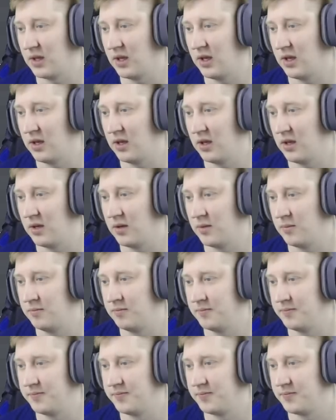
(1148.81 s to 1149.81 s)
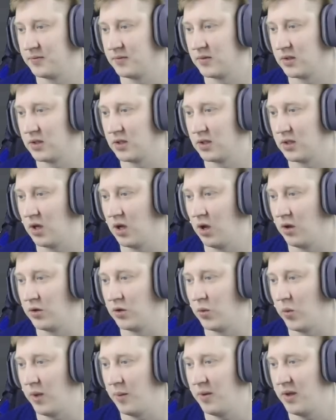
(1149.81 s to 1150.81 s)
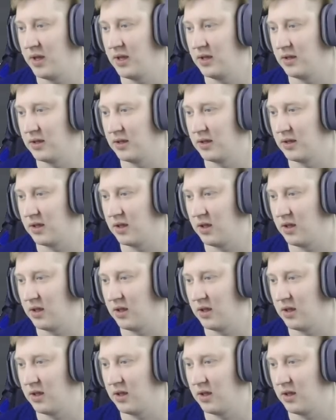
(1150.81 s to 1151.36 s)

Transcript: um, Ngueme,